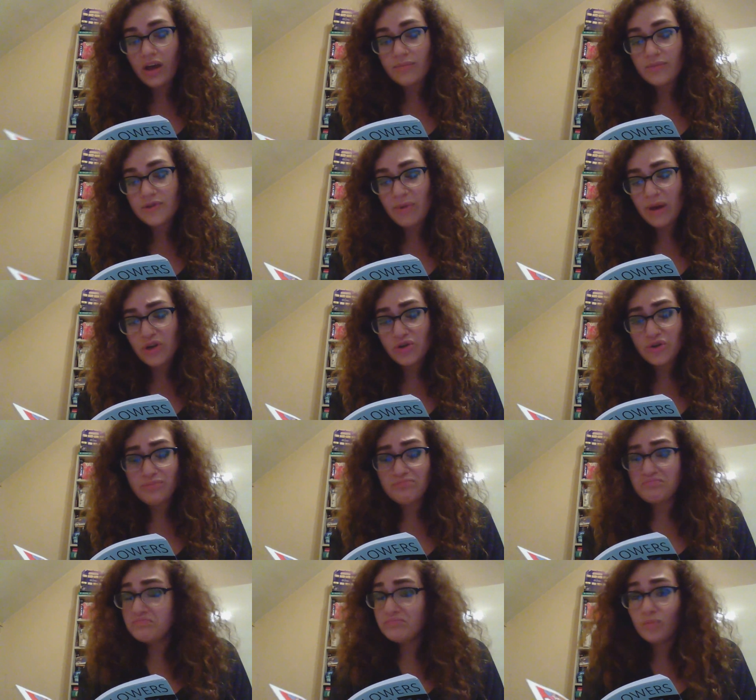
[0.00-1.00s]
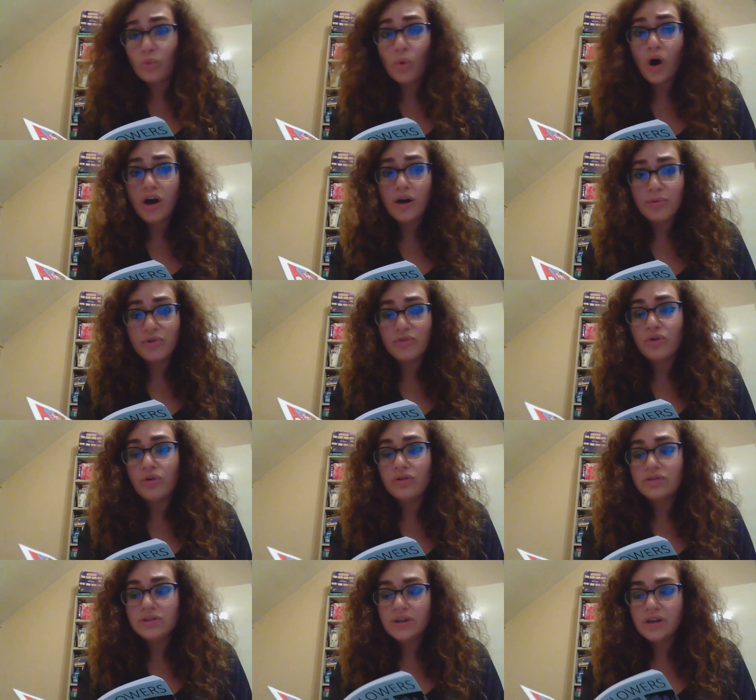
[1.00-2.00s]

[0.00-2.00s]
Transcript: spectrum work before,